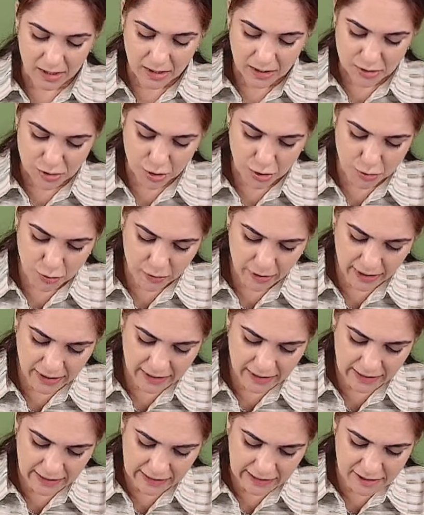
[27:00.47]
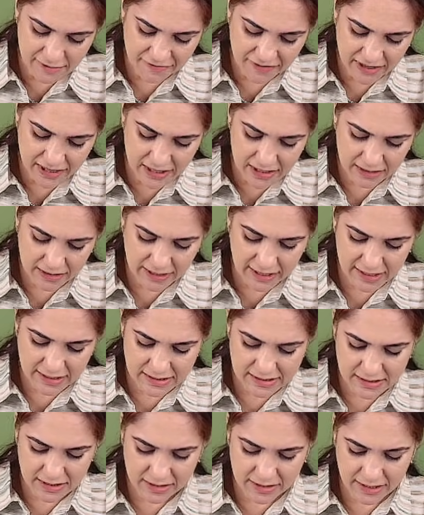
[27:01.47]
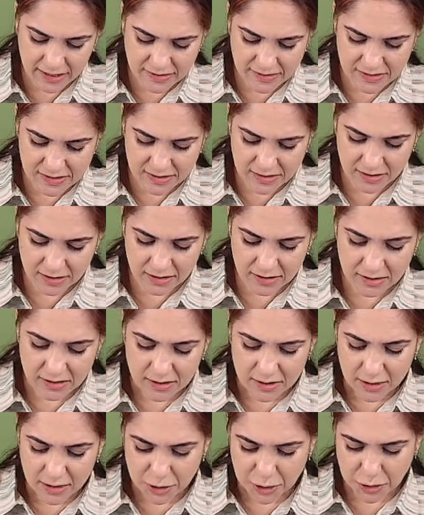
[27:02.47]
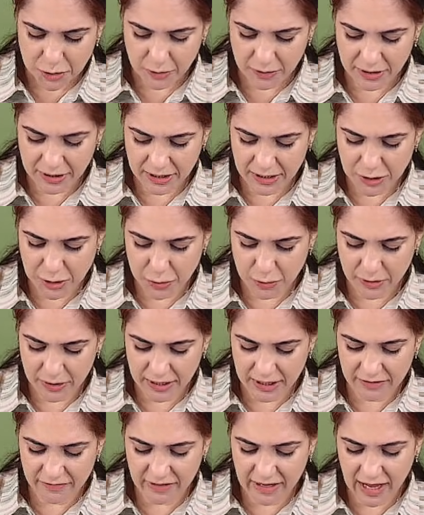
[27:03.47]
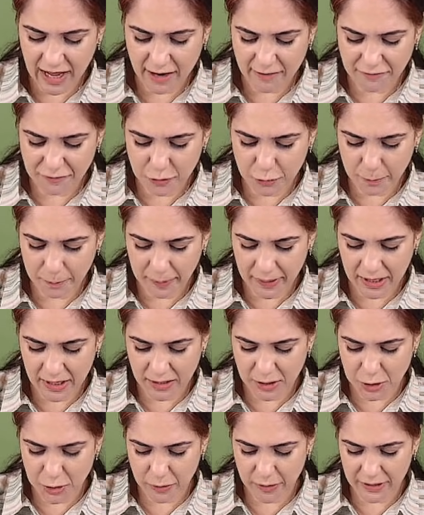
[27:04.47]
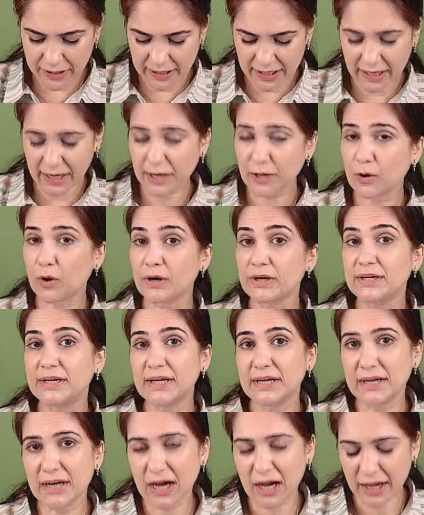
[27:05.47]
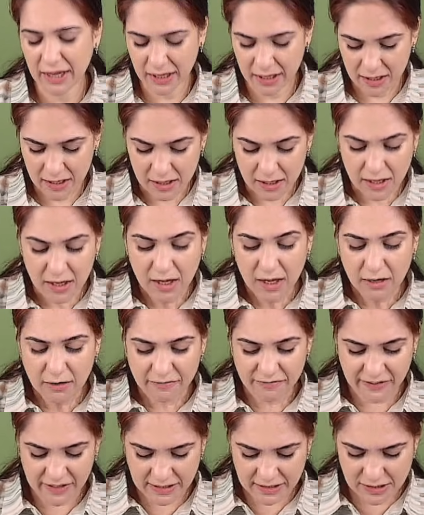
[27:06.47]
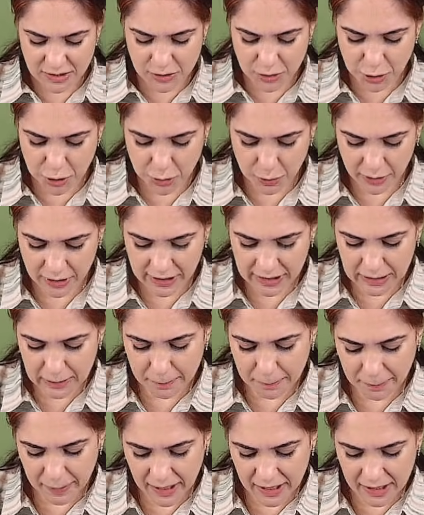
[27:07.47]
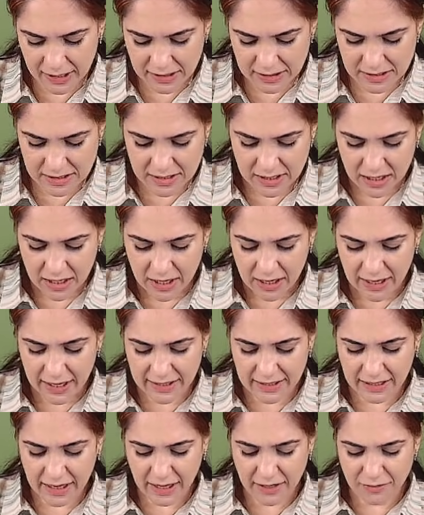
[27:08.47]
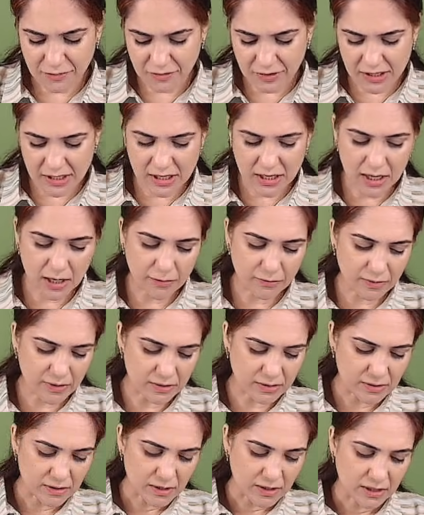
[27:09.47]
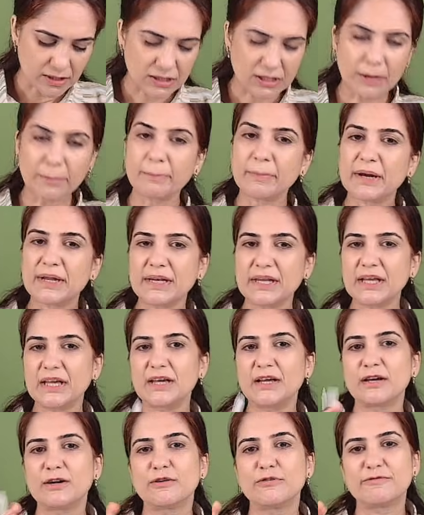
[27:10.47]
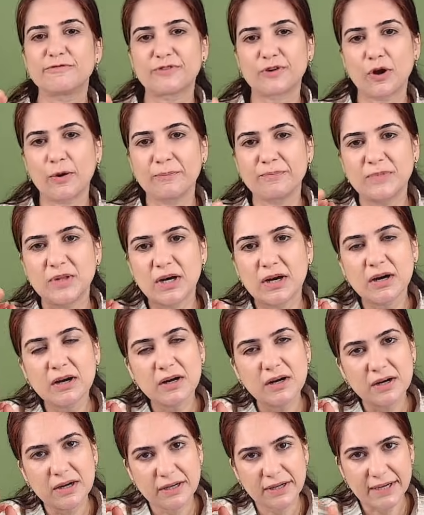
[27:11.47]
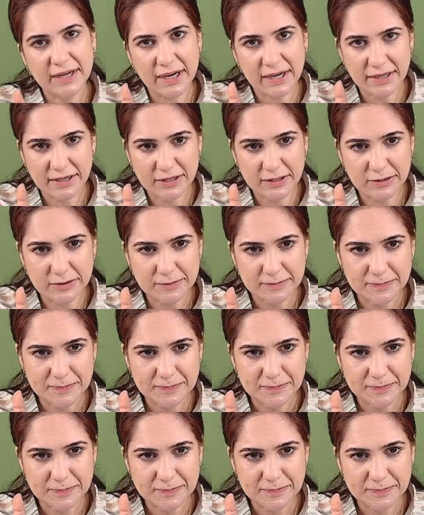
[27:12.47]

So you can directly file a case against the surety. Surety will have to pay. Surety cannot deny. Once the surety pays, it can recover the money from the debtor.